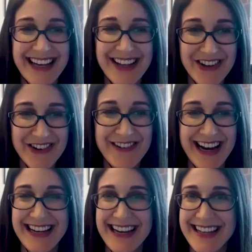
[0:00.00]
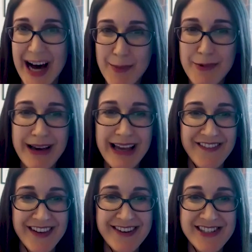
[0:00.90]
You write, an upwing
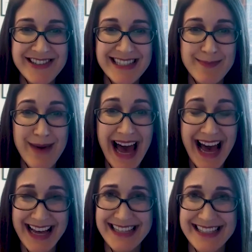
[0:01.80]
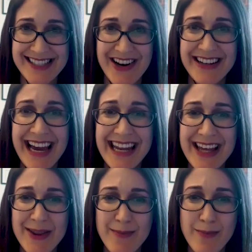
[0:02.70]
future depends on
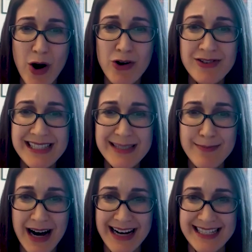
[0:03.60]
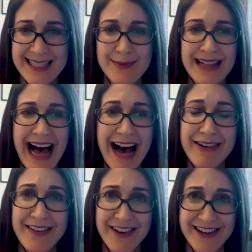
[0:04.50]
getting the most possible
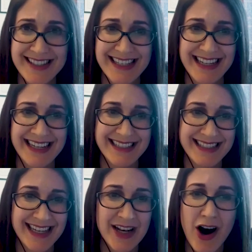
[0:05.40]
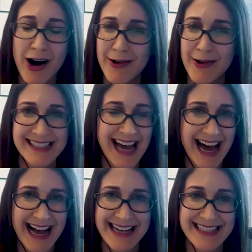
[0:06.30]
out of our cities. It always
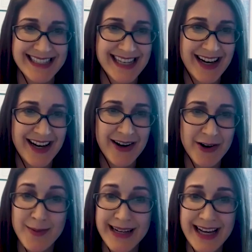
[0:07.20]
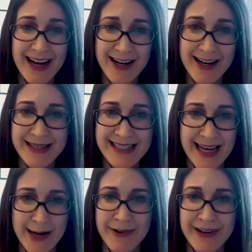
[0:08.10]
has. Urban economist
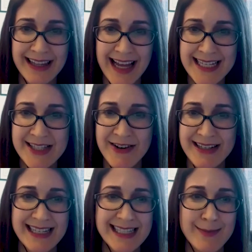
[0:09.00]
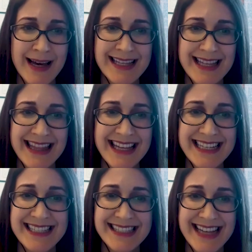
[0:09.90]
Edward Glazer has explained that
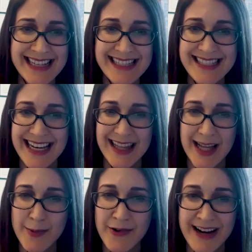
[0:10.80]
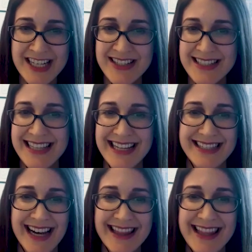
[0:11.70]
these dense agglomerations that
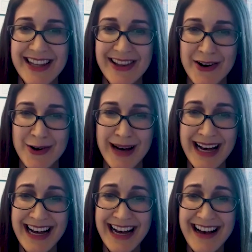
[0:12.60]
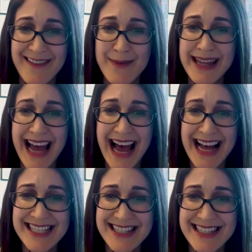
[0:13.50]
dot the globe have been
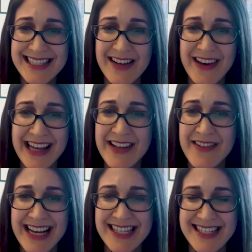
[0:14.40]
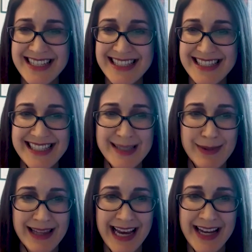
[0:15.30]
engines of innovation since
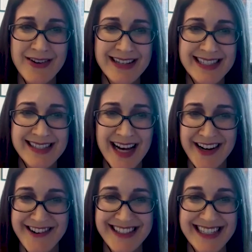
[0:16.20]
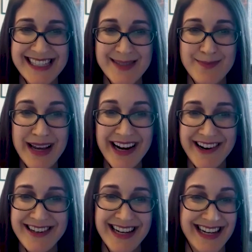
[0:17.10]
Plato and Socrates
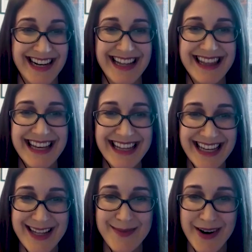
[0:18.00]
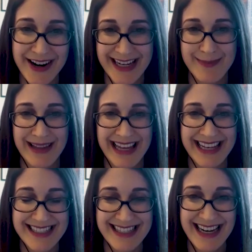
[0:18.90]
bickered in an Athenian
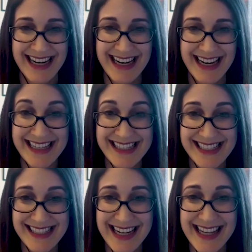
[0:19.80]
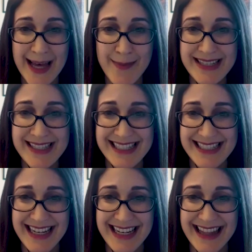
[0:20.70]
marketplace. And to study them is to
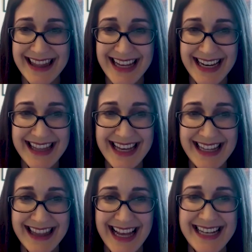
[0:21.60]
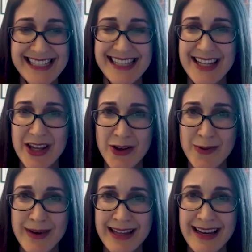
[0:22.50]
study nothing less than
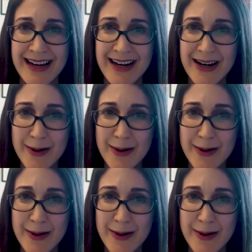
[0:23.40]
human